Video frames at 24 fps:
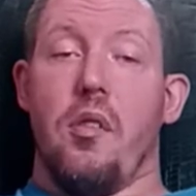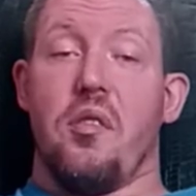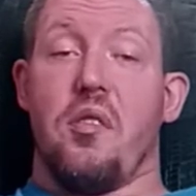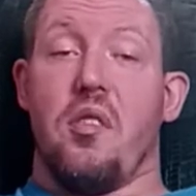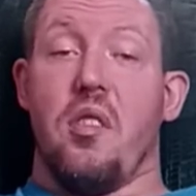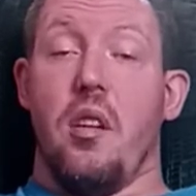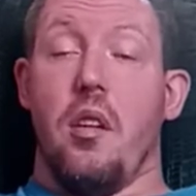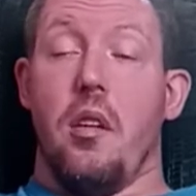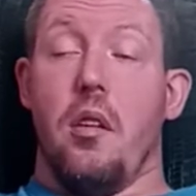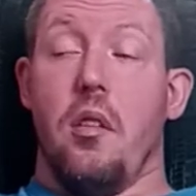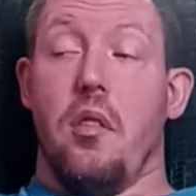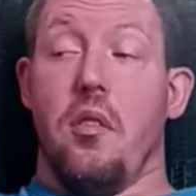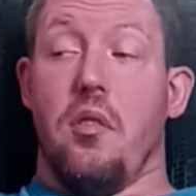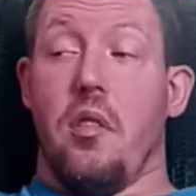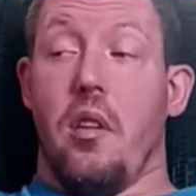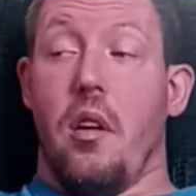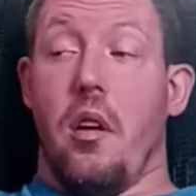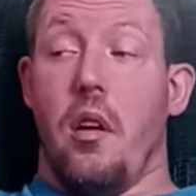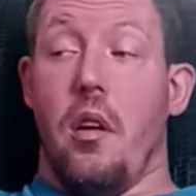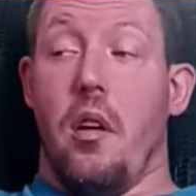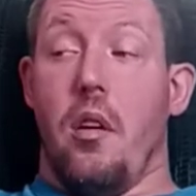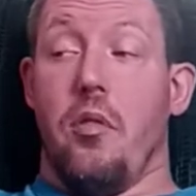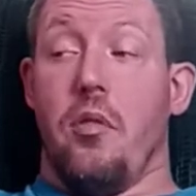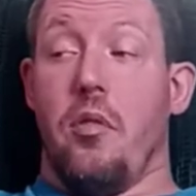
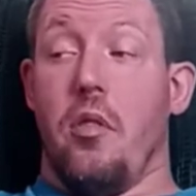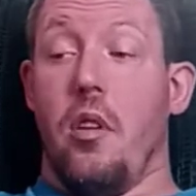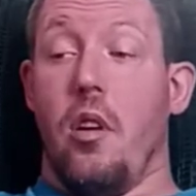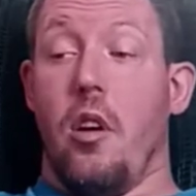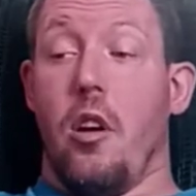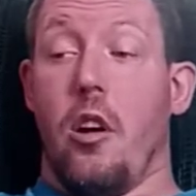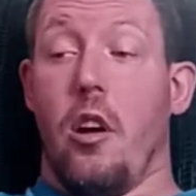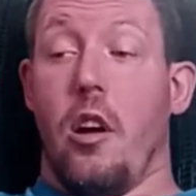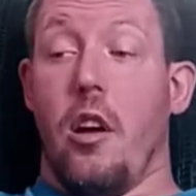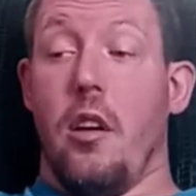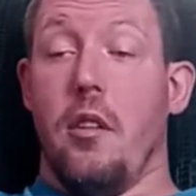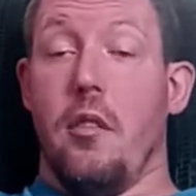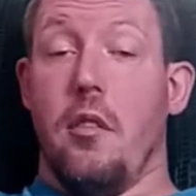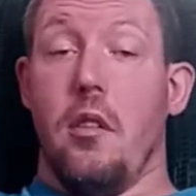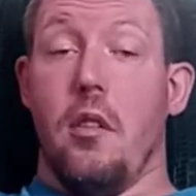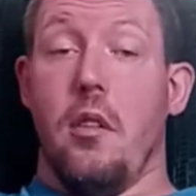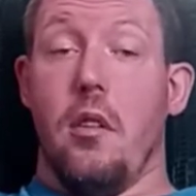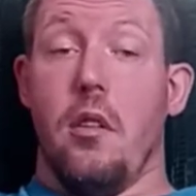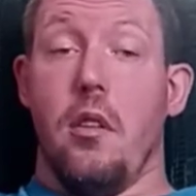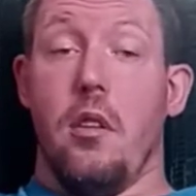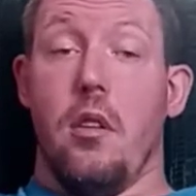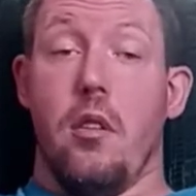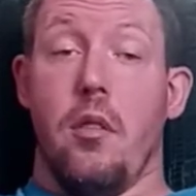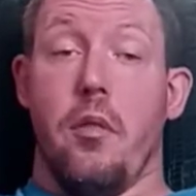is she a great
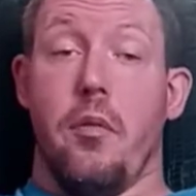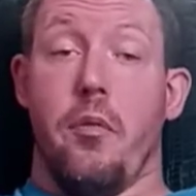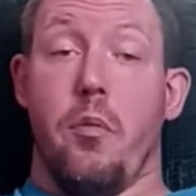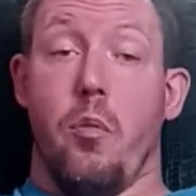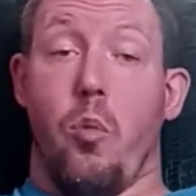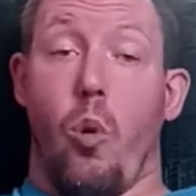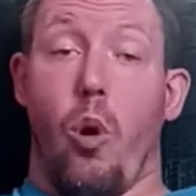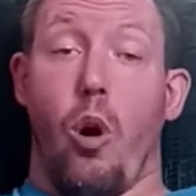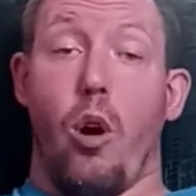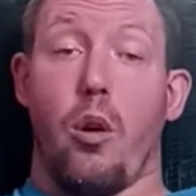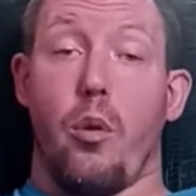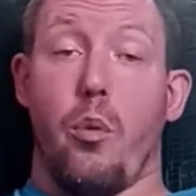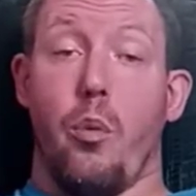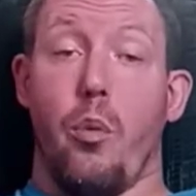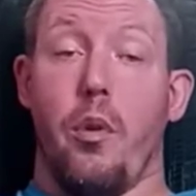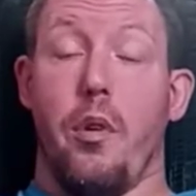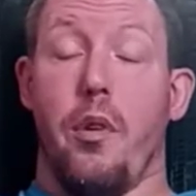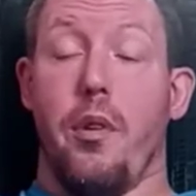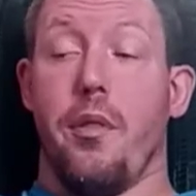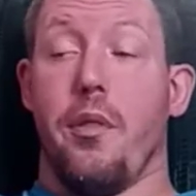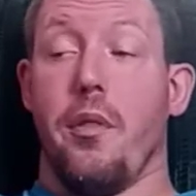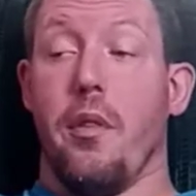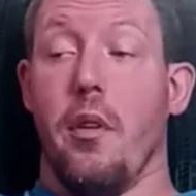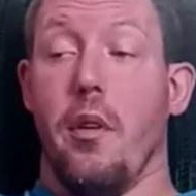deity to work
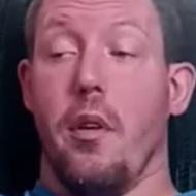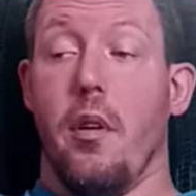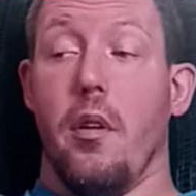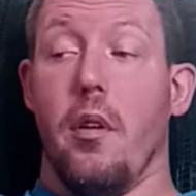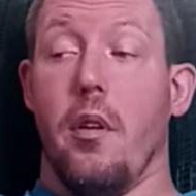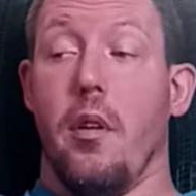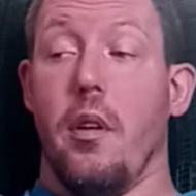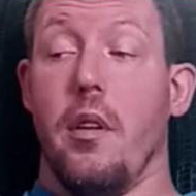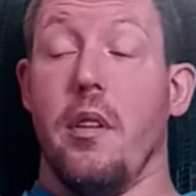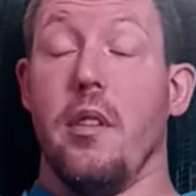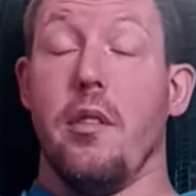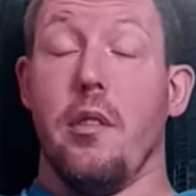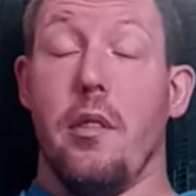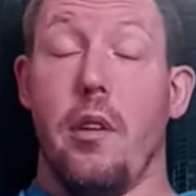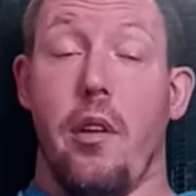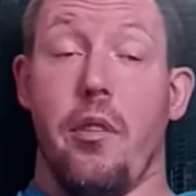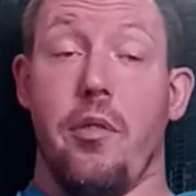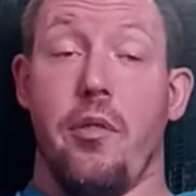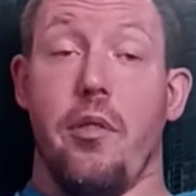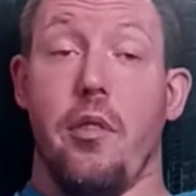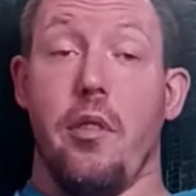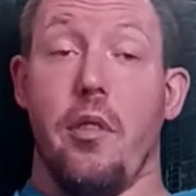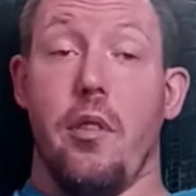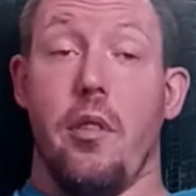with? Yes,
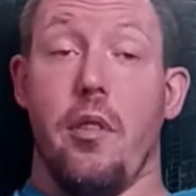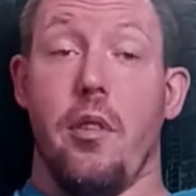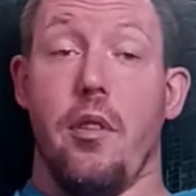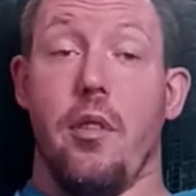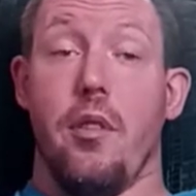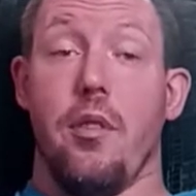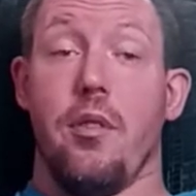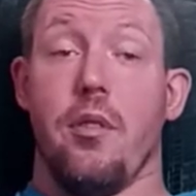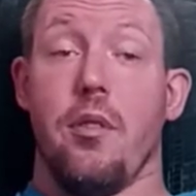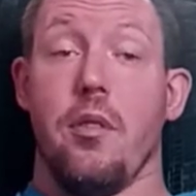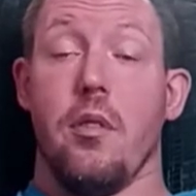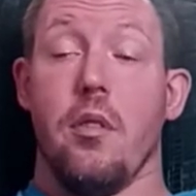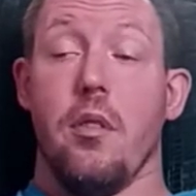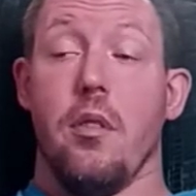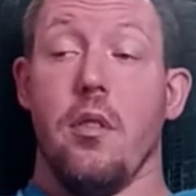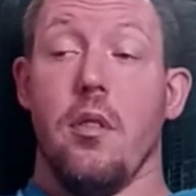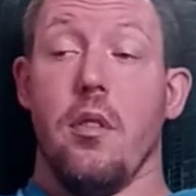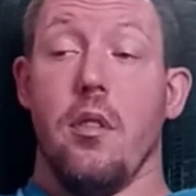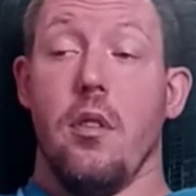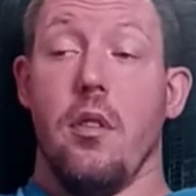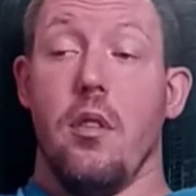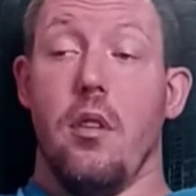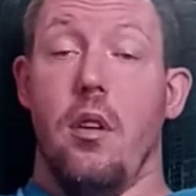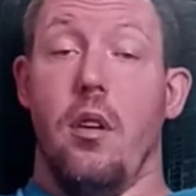she is.
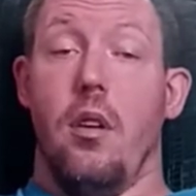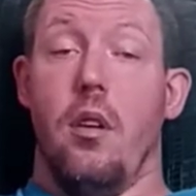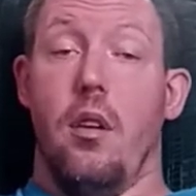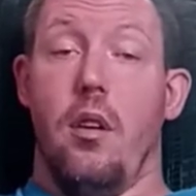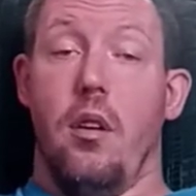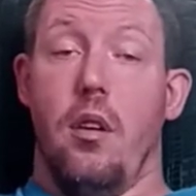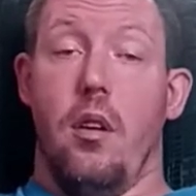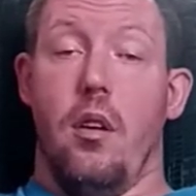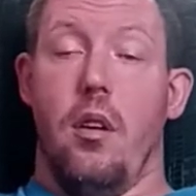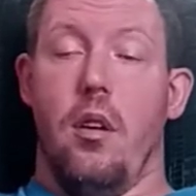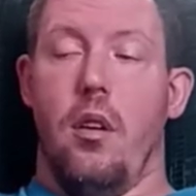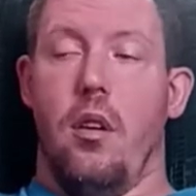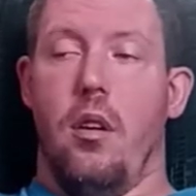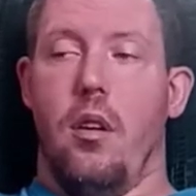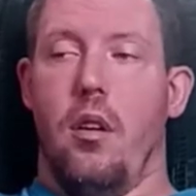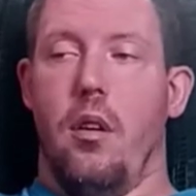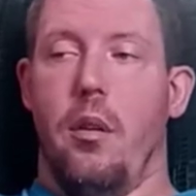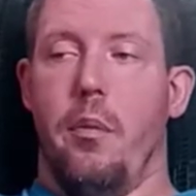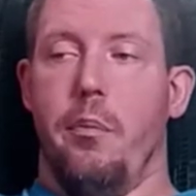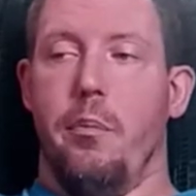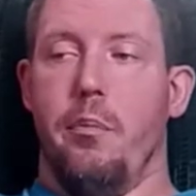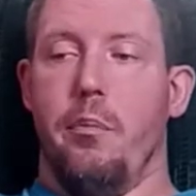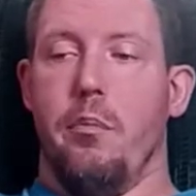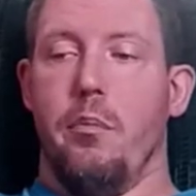I
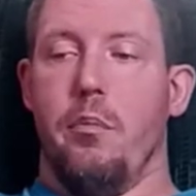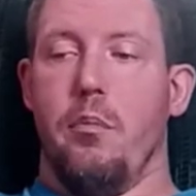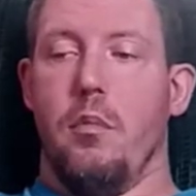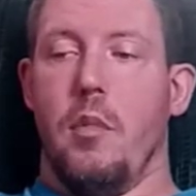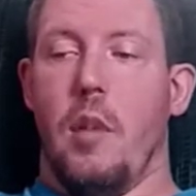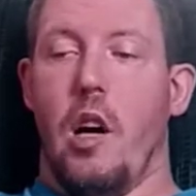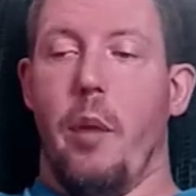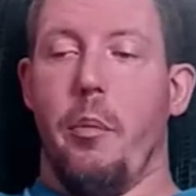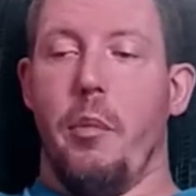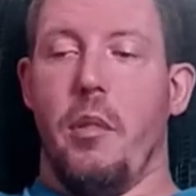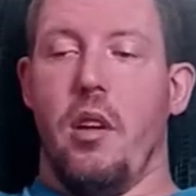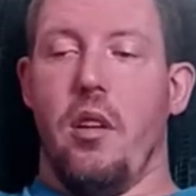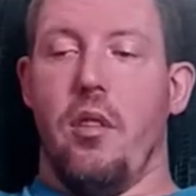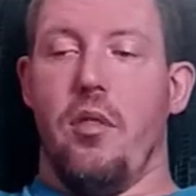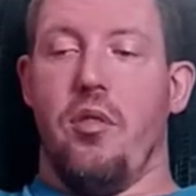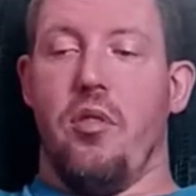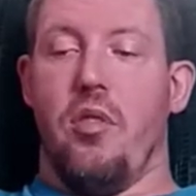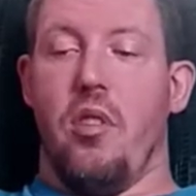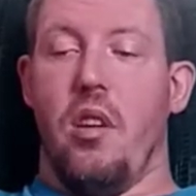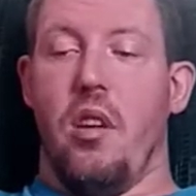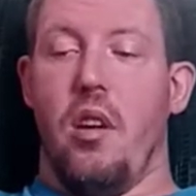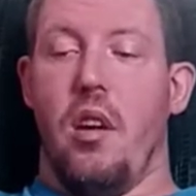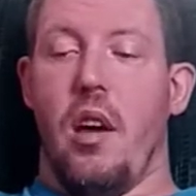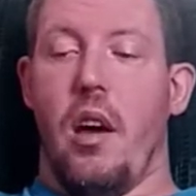mean,
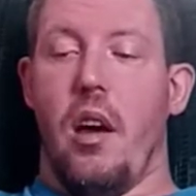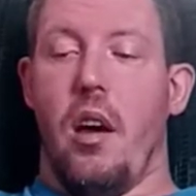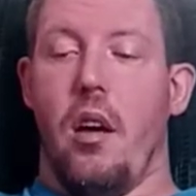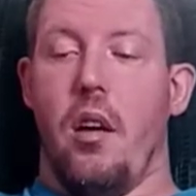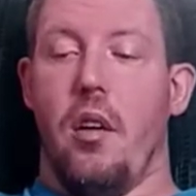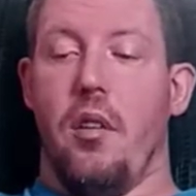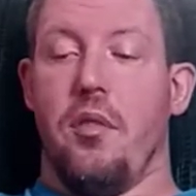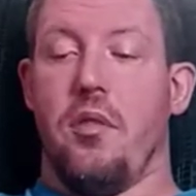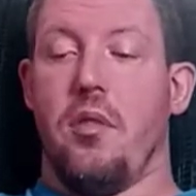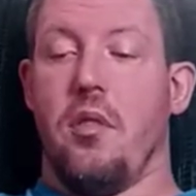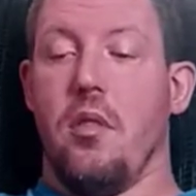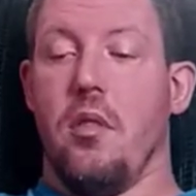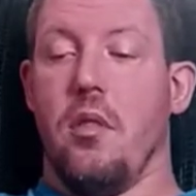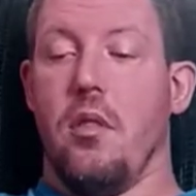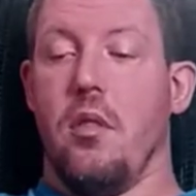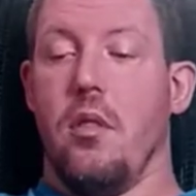she has